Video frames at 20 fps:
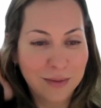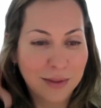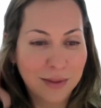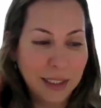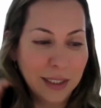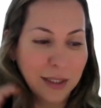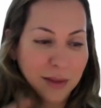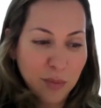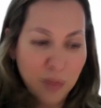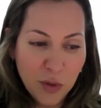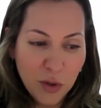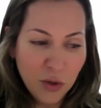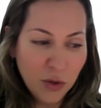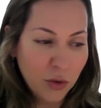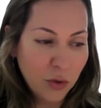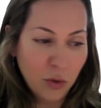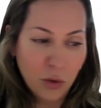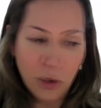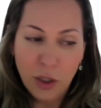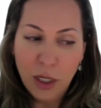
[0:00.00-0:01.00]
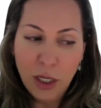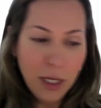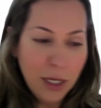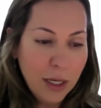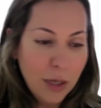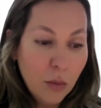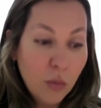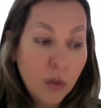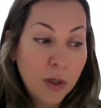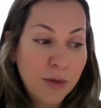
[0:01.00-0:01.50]
like in the book, or
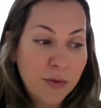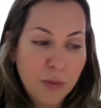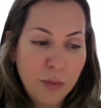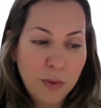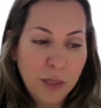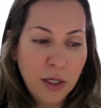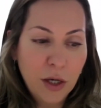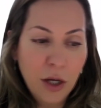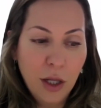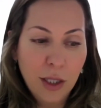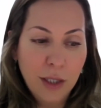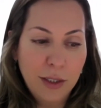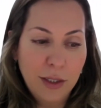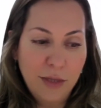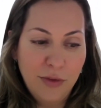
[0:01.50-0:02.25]
whatever we call it.